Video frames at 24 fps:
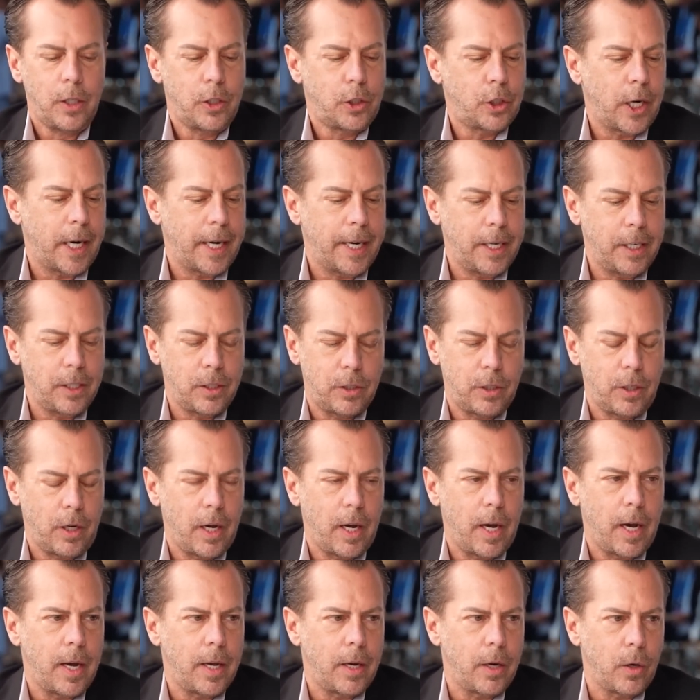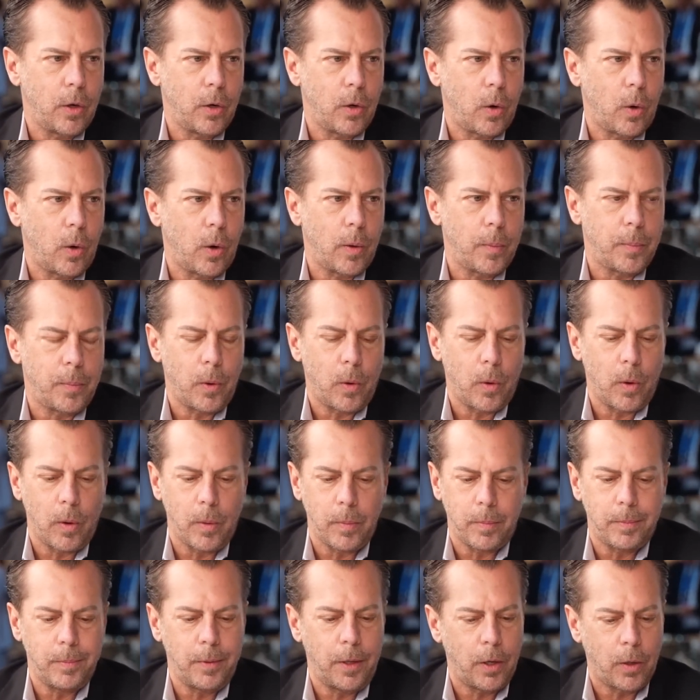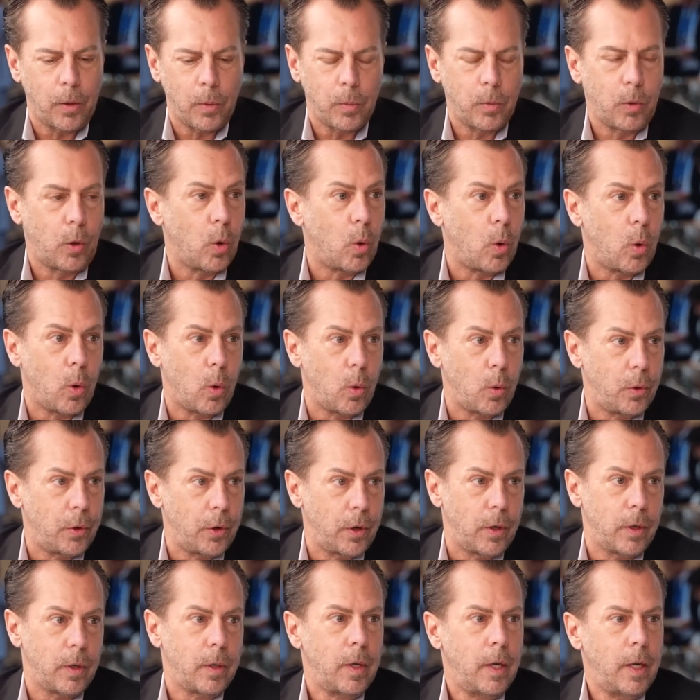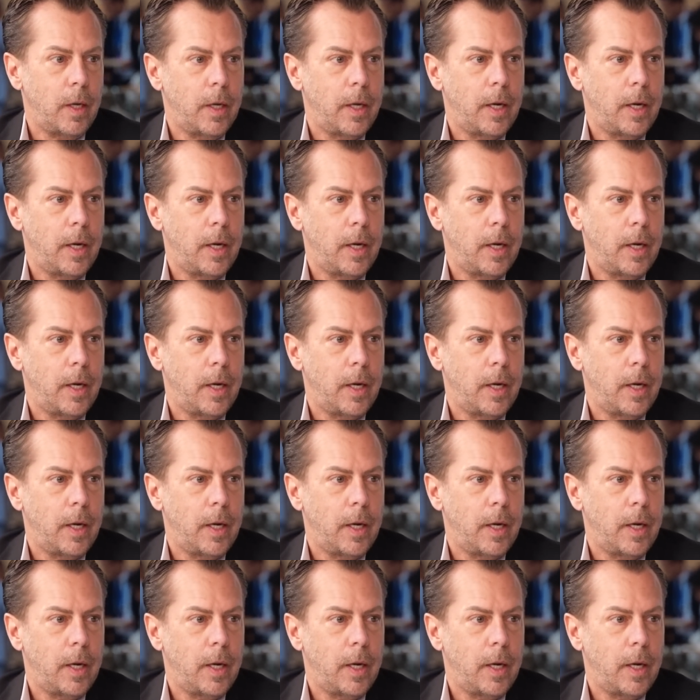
Chinese yuan or gold, or